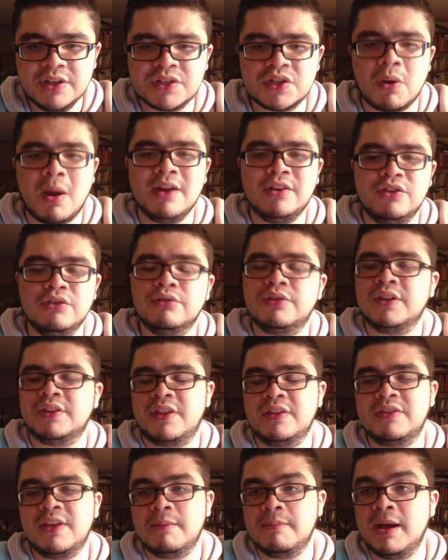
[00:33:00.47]
So I do think
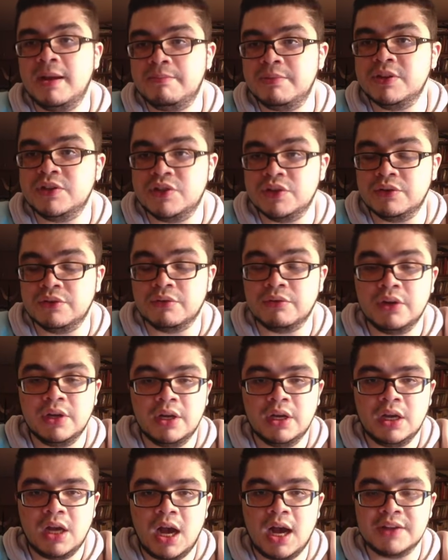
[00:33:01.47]
that they might be due
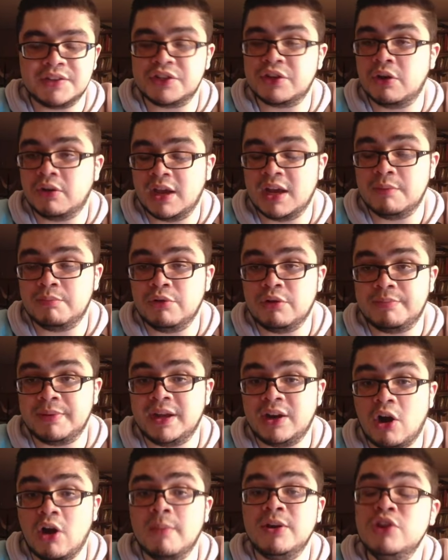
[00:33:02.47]
uh, to go get a
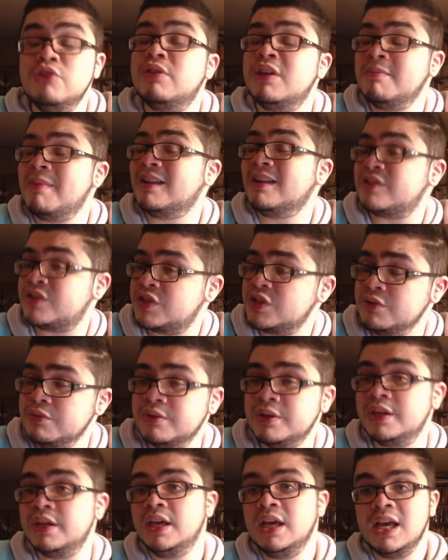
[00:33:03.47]
bullpen arm. And Yuki
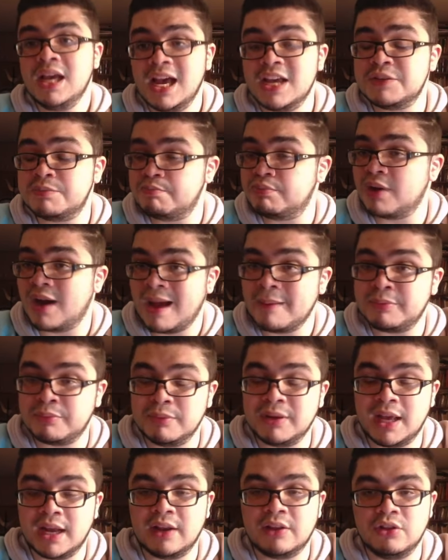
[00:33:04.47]
Matsui has perhaps been
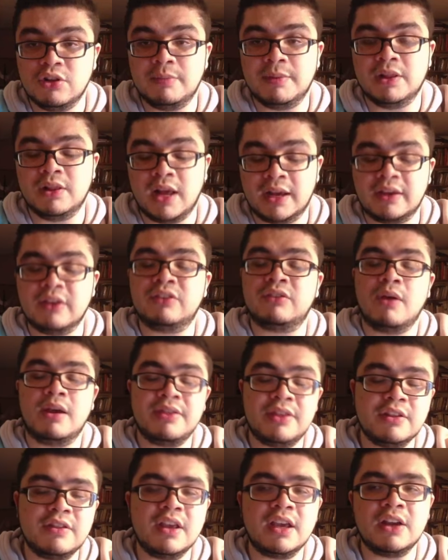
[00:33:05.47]
getting a little bit lucky. So I
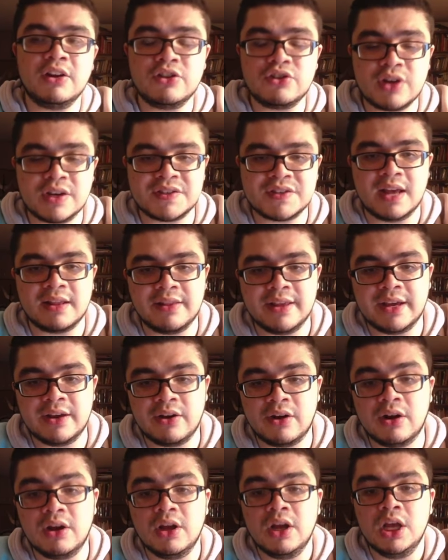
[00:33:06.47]
think they can address that
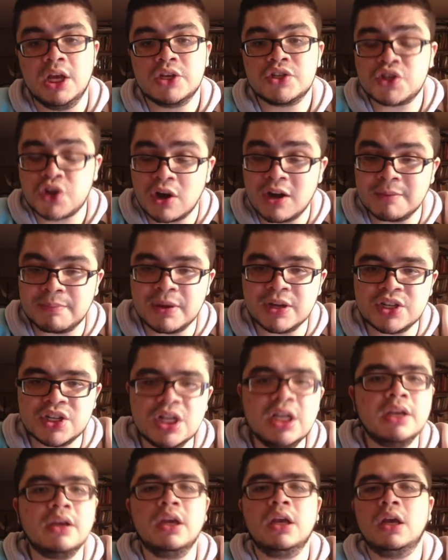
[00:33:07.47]
later. Starting
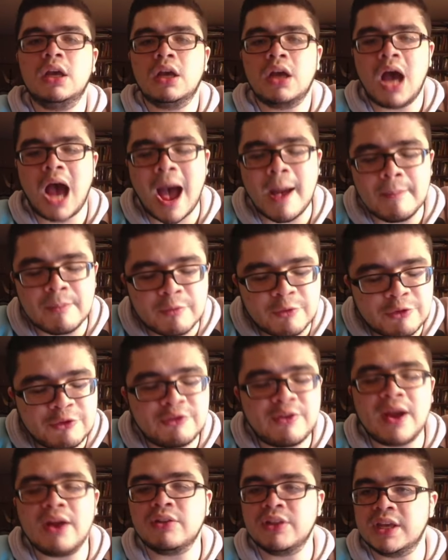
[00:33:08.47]
pitching, I'm
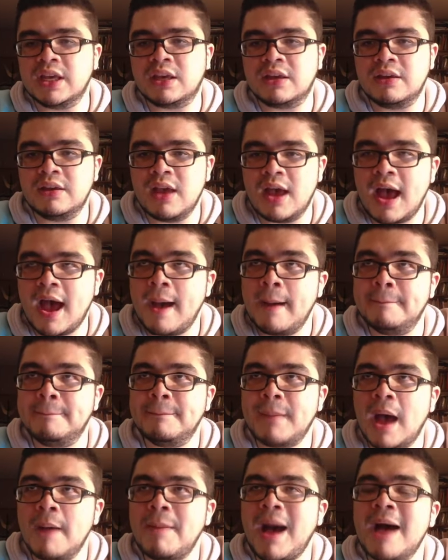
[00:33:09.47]
fairly, I'm,
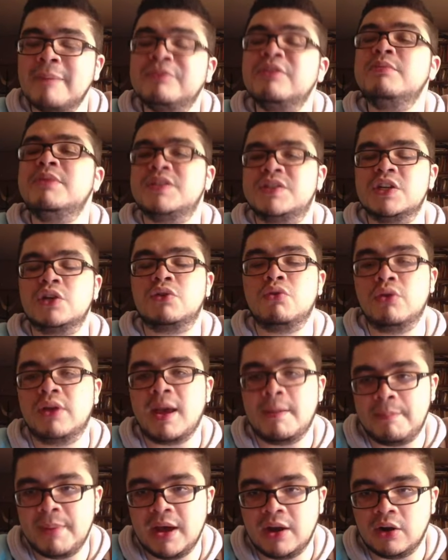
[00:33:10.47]
I'm optimistic we'll
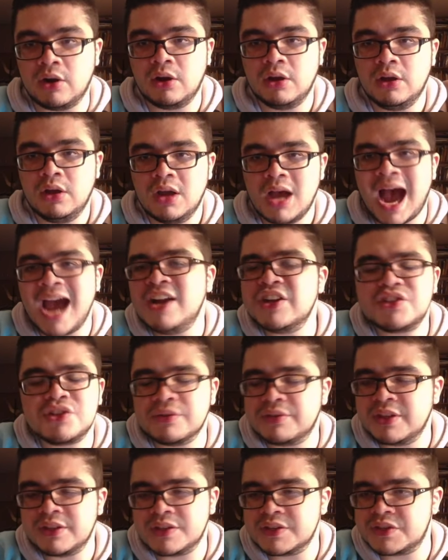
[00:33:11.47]
get better. I just don't
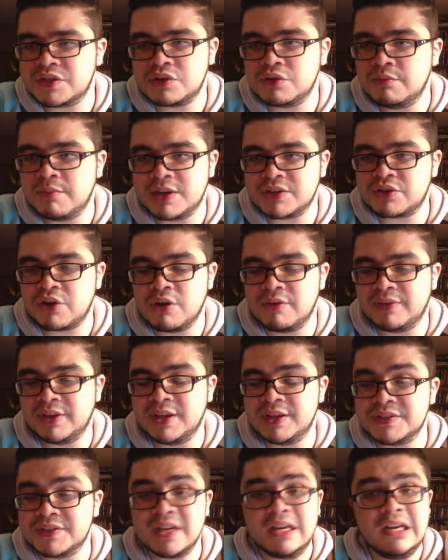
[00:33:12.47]
think this is who Musgrove
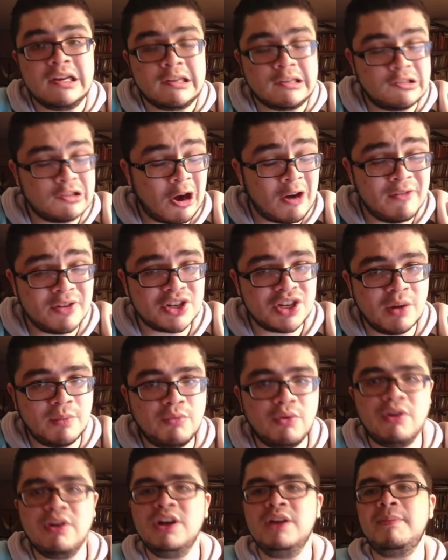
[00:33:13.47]
is. Darvish, I'm
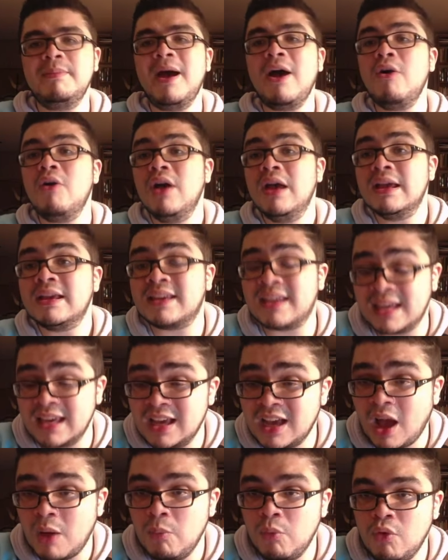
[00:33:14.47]
worried about.
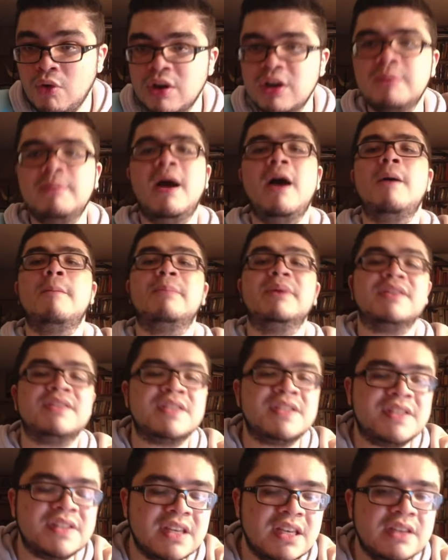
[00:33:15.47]
King, I'm worried about. But
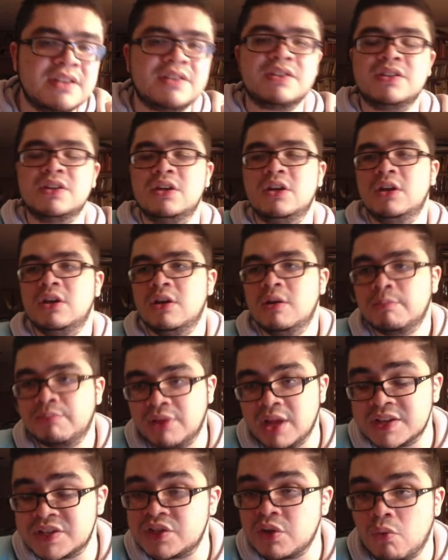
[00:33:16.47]
Cease
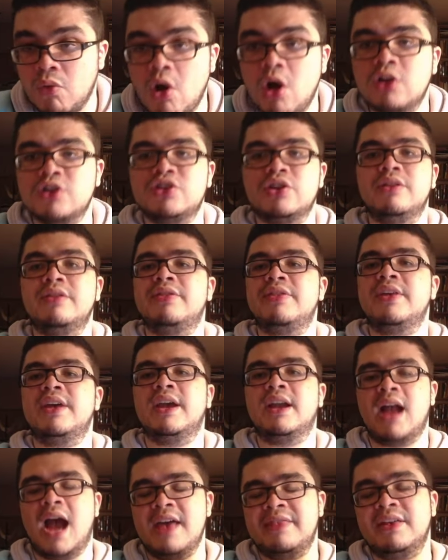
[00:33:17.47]
plus the Waldron
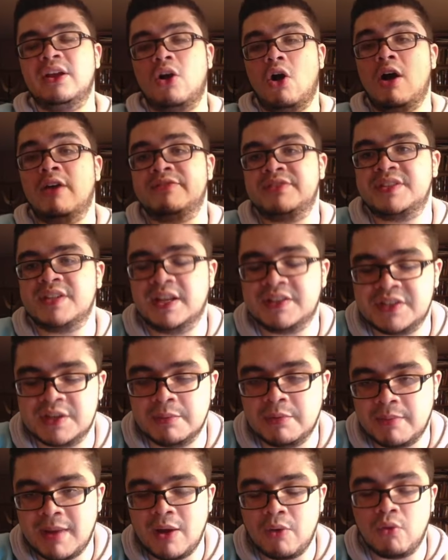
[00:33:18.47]
thing, I think, offsets some
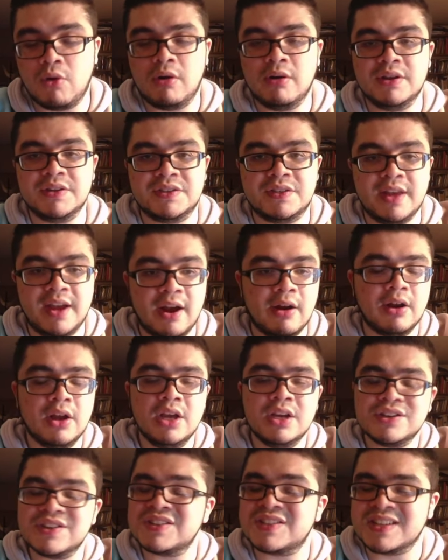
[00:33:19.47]
of my worries there
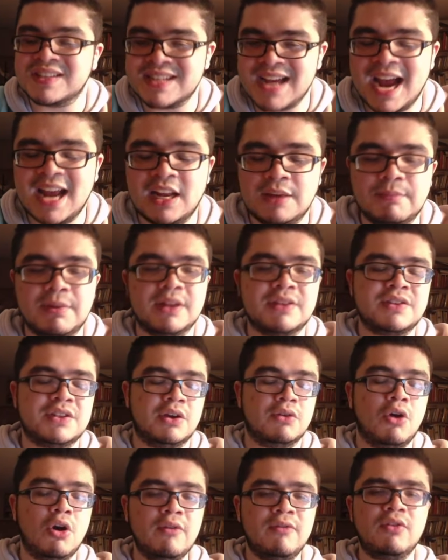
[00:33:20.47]
just a tiny bit.
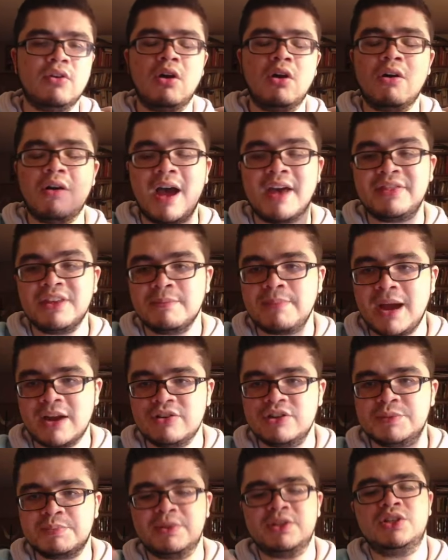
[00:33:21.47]
So overall, I think
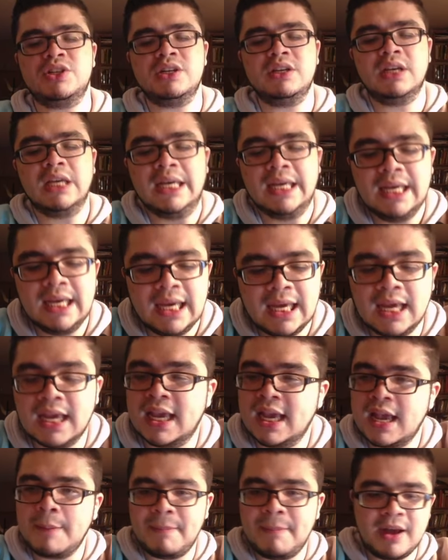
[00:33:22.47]
Padres pitching, it
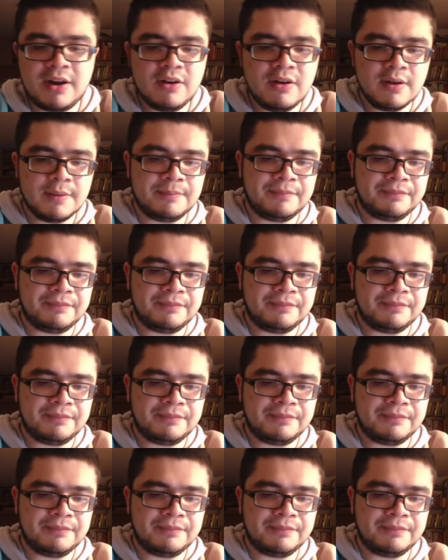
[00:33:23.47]
could get better.